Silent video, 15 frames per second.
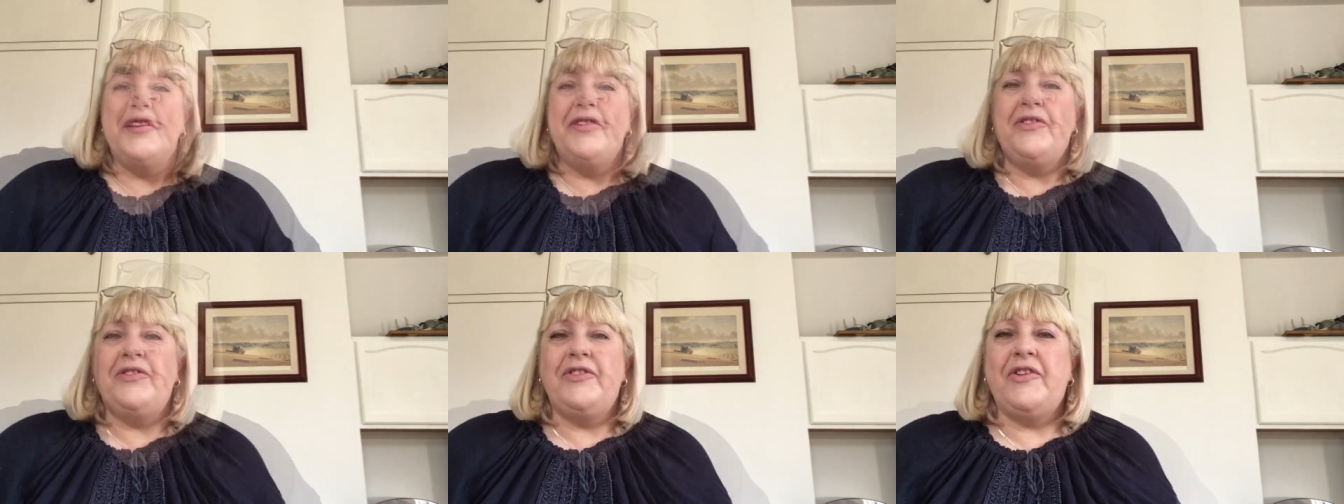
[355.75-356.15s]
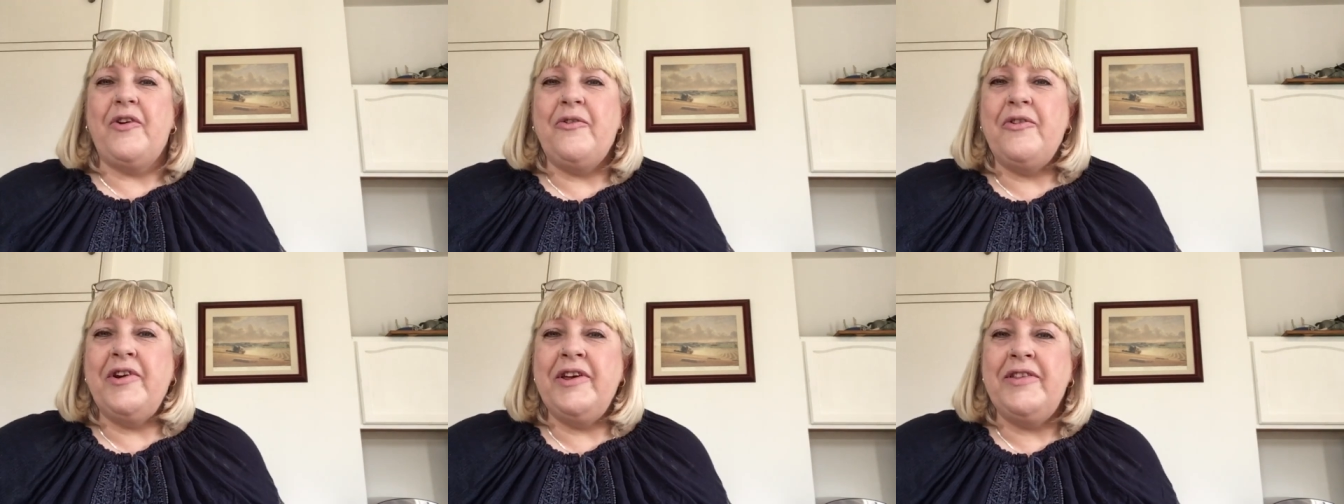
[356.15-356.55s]

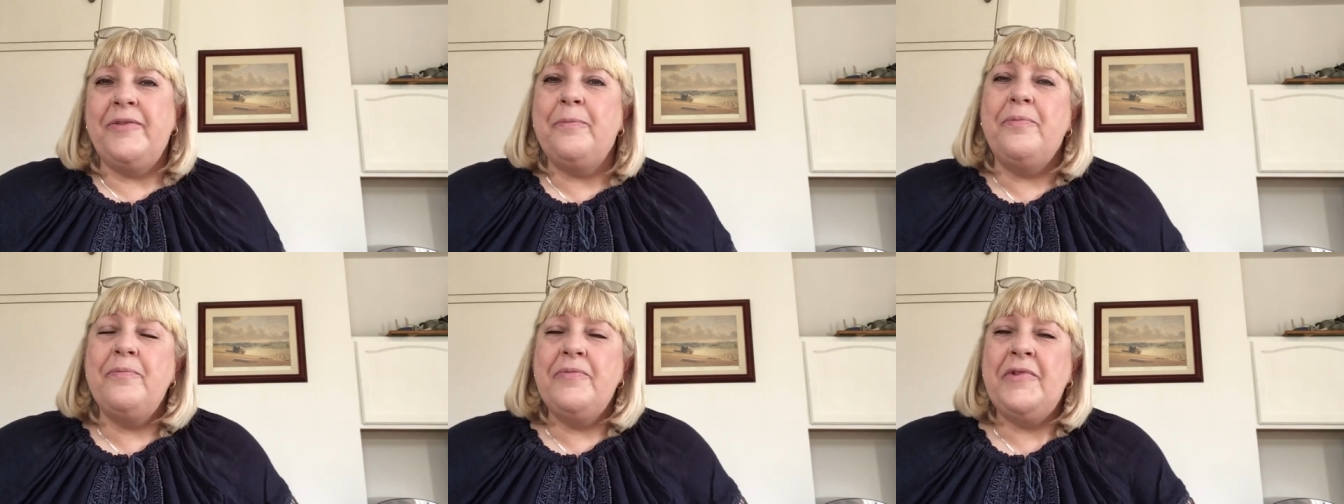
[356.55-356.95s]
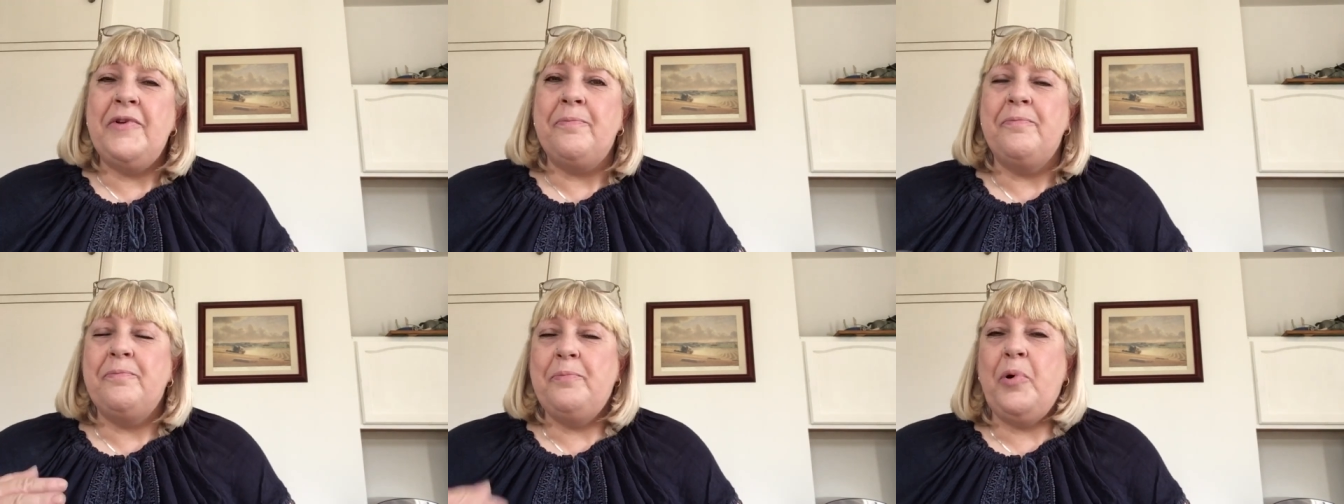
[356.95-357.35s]
Sorry, the, the
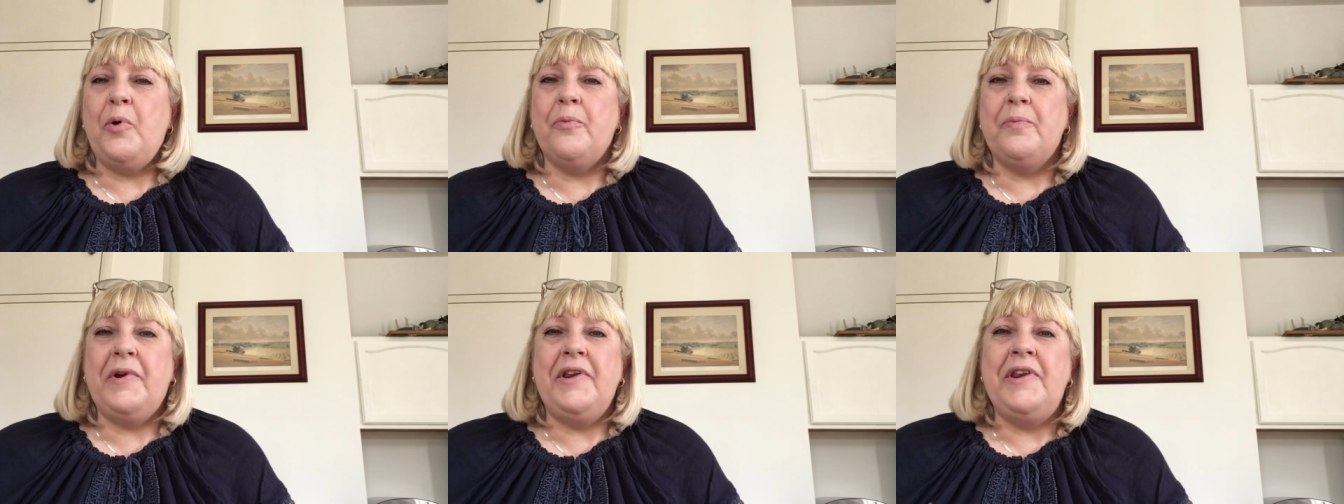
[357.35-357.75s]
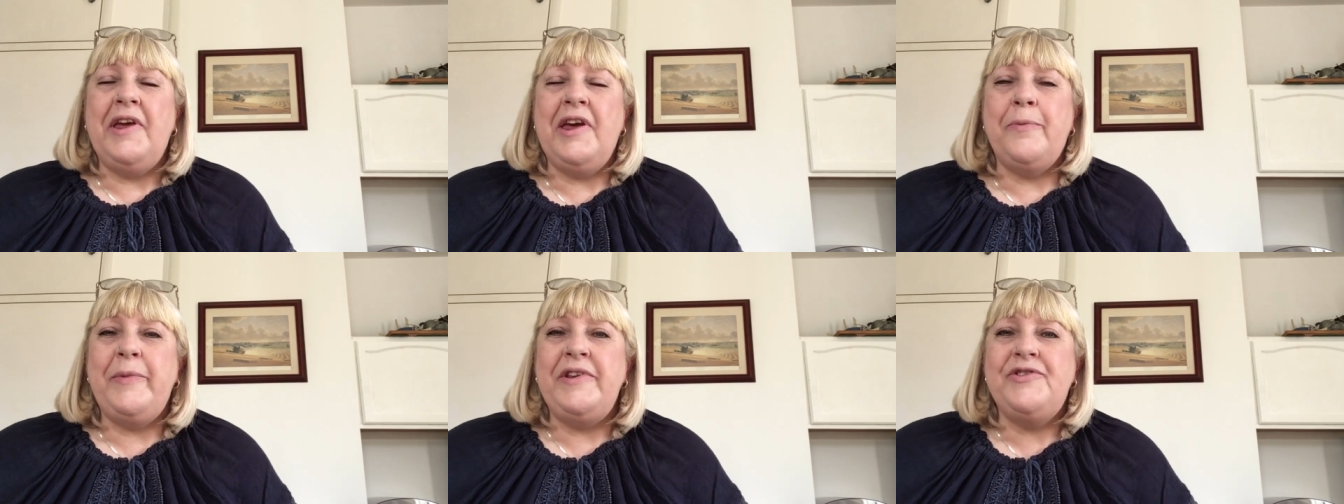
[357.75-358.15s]
pup can
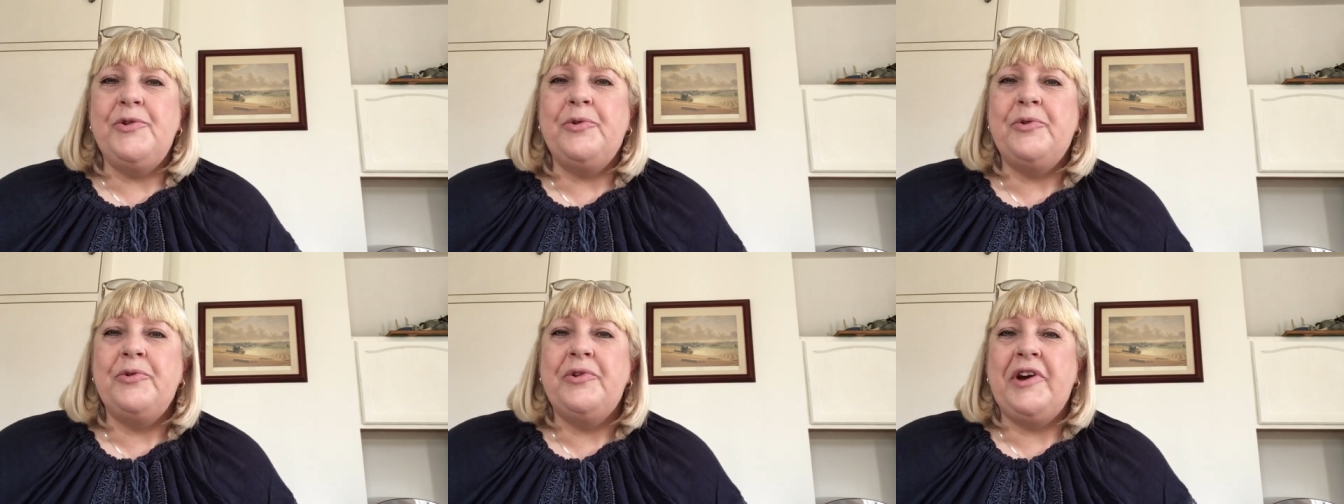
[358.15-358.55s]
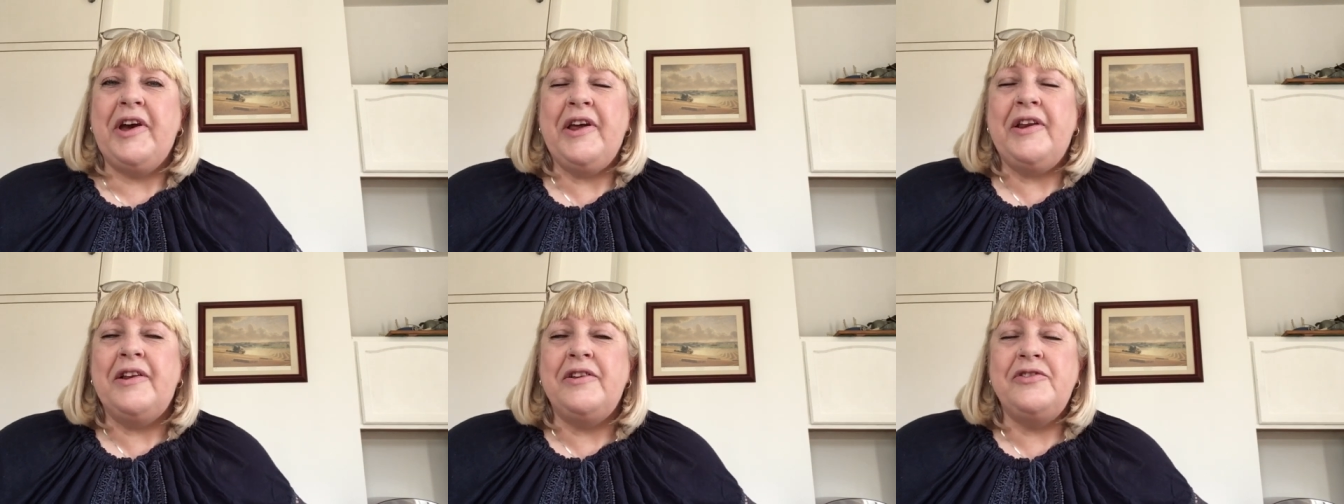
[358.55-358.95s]
hear me
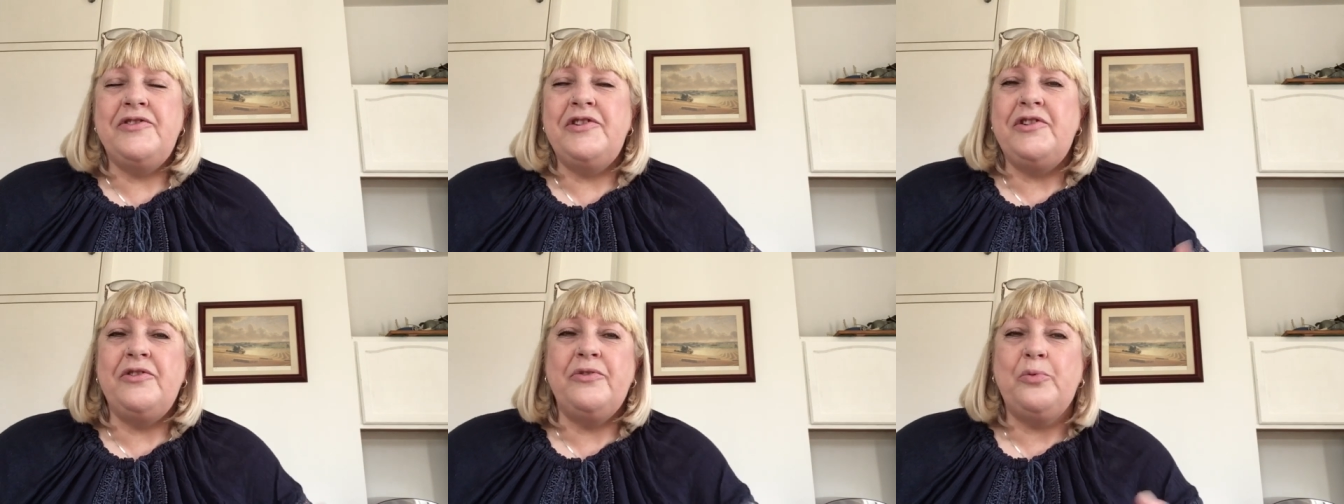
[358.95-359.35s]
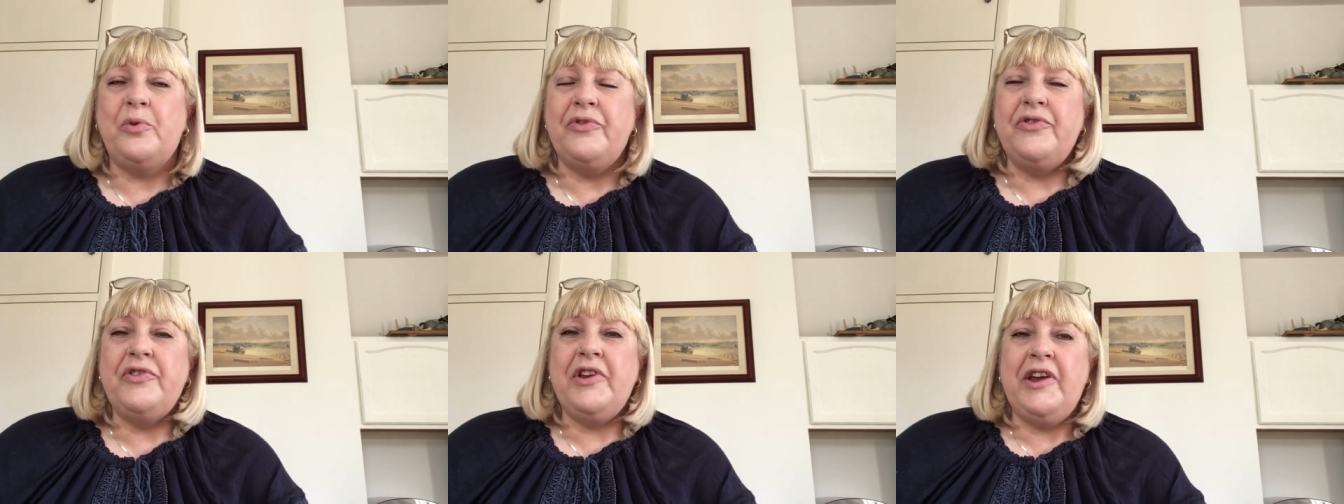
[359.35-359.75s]
talking and she just
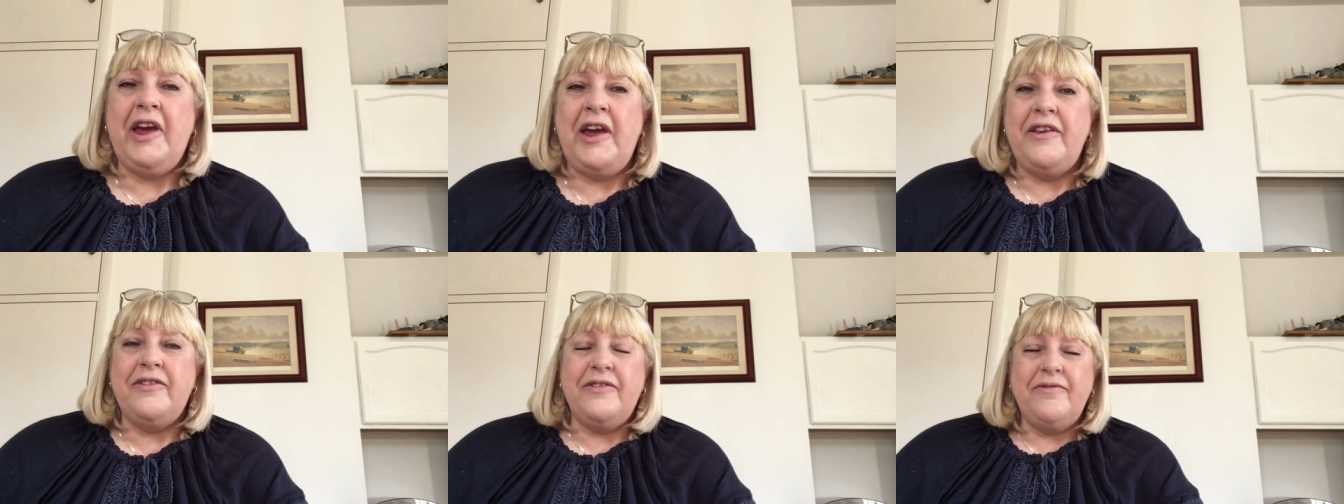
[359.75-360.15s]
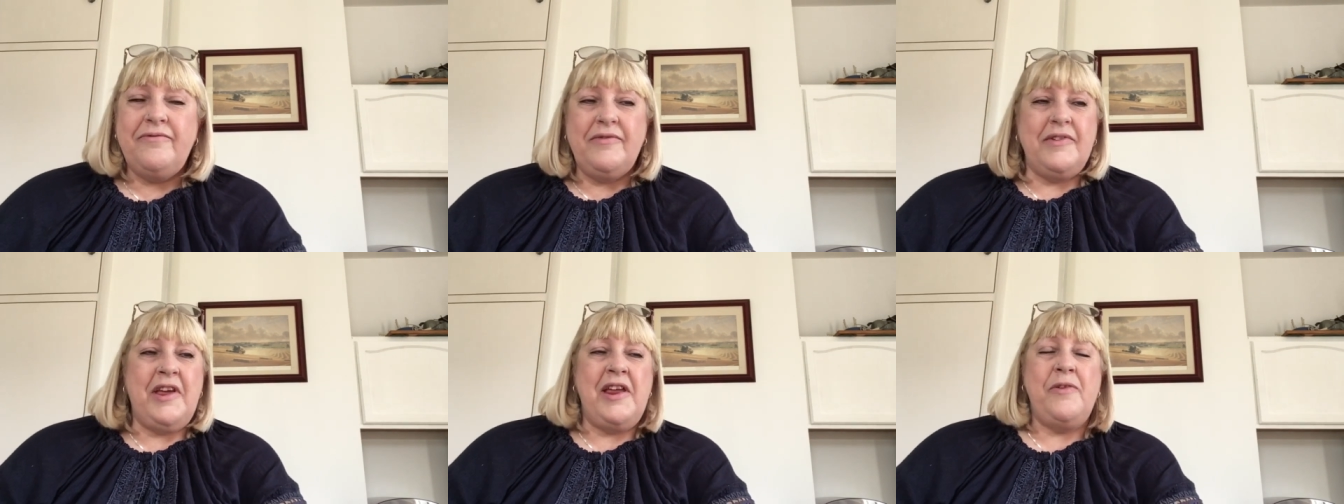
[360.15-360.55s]
wants to get
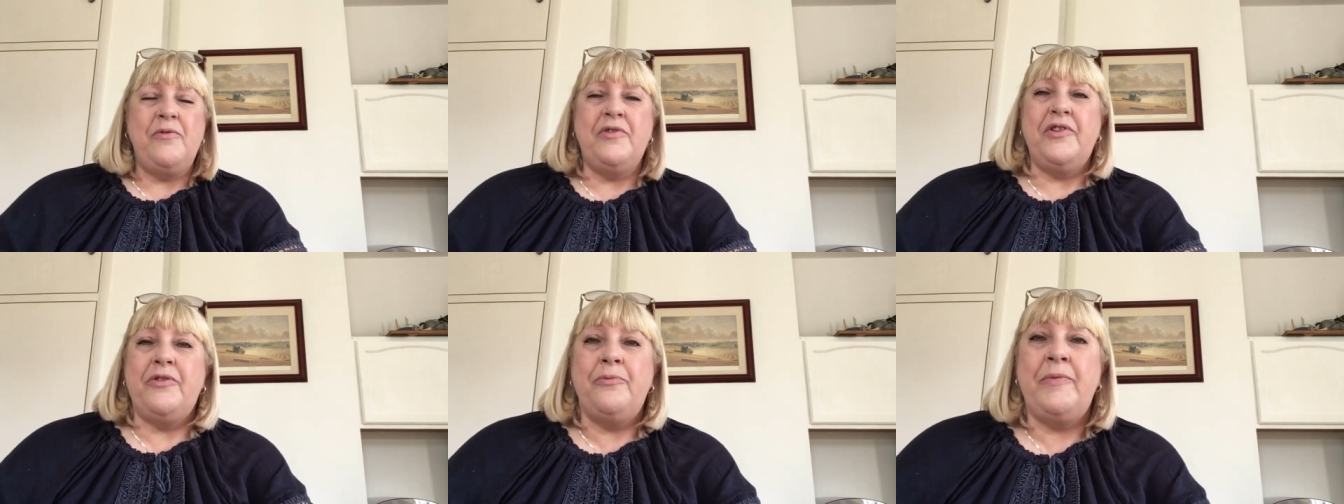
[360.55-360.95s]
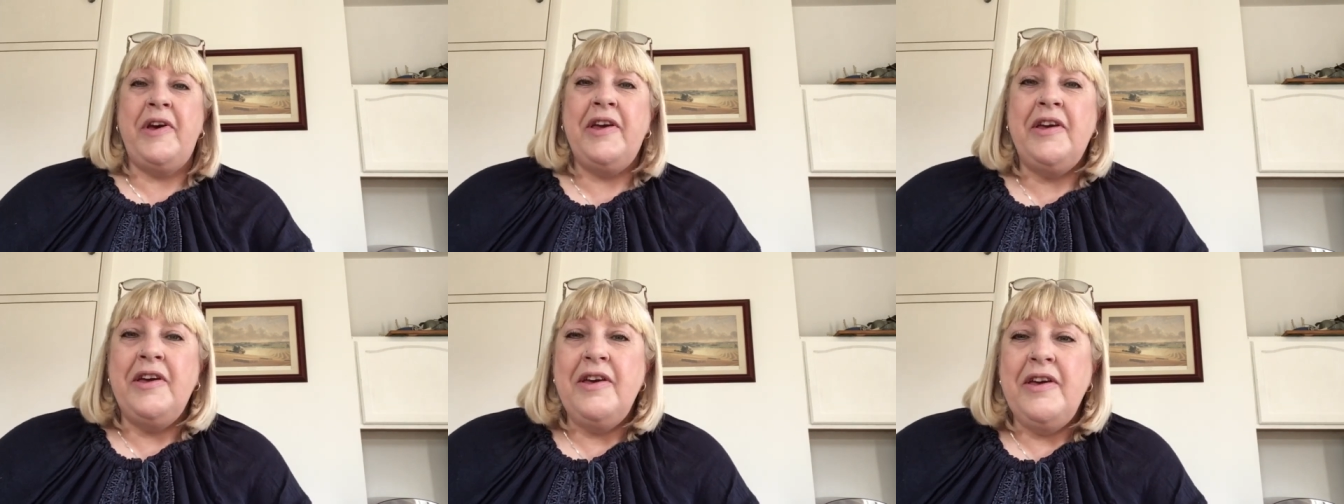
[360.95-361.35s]
into me.